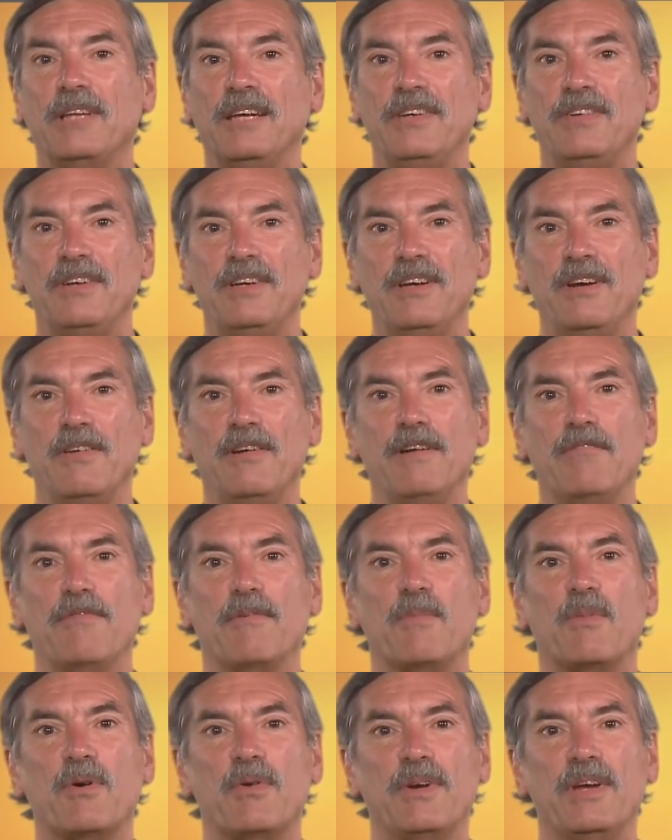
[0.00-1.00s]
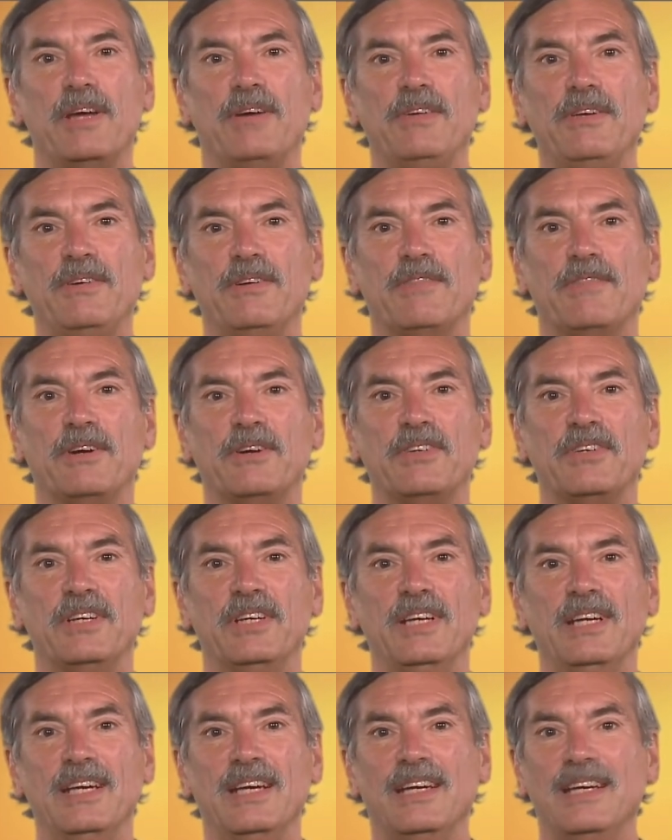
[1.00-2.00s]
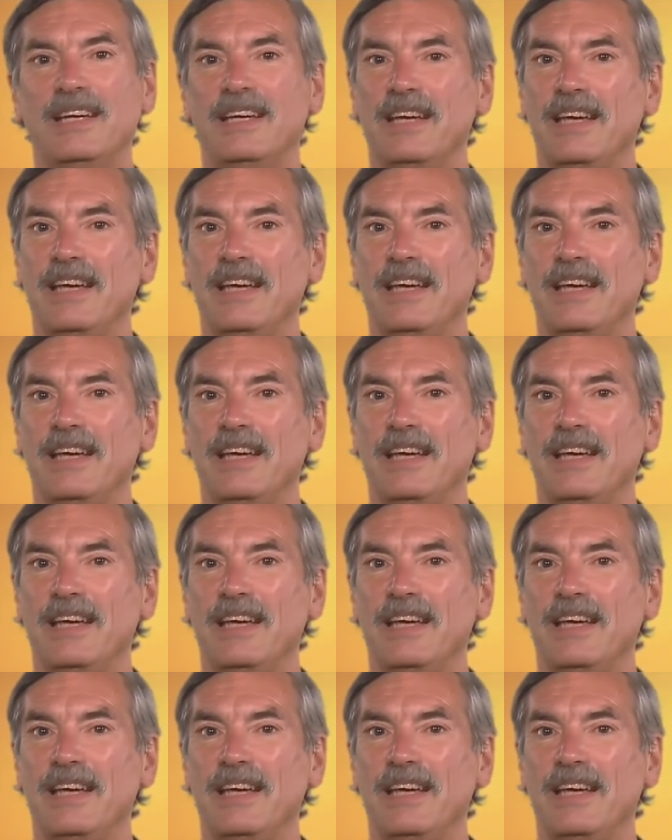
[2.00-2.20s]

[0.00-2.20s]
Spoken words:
engineering from Cornell University.